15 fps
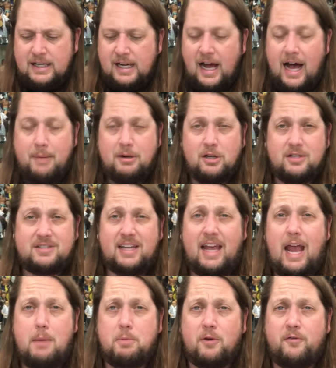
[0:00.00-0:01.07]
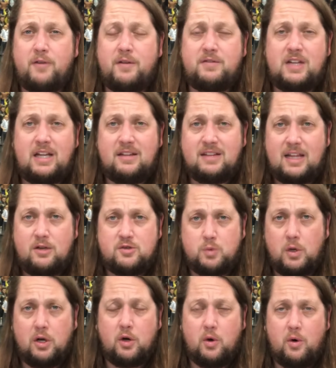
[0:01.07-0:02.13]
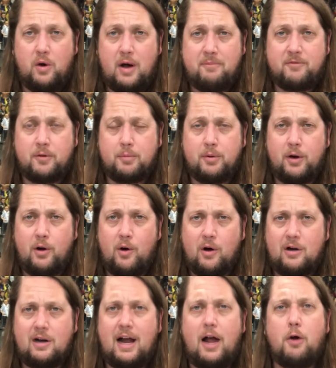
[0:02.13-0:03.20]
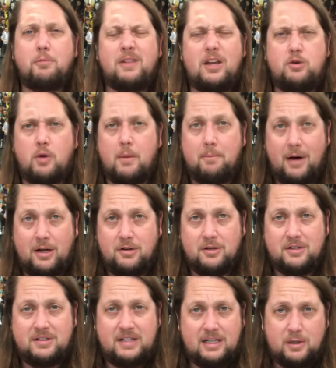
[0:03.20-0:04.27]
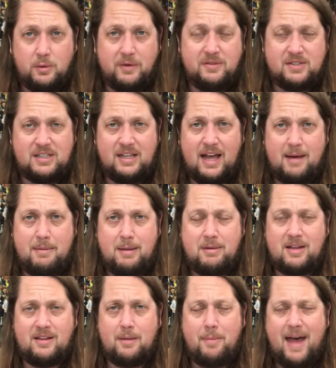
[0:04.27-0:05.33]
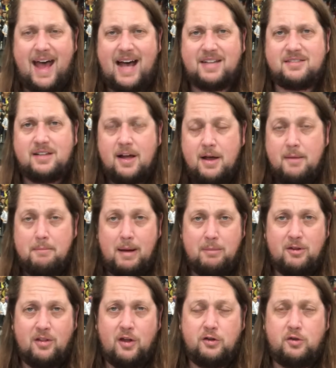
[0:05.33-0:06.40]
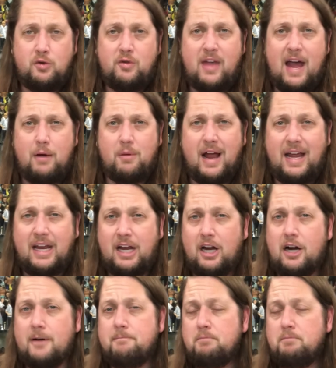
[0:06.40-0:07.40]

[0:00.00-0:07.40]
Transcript: Uh, but it looks like April fifteenth, these will go up for pre-order. I hope they do a bundle deal. We've seen that maybe in the past. Maybe they'll do that right here.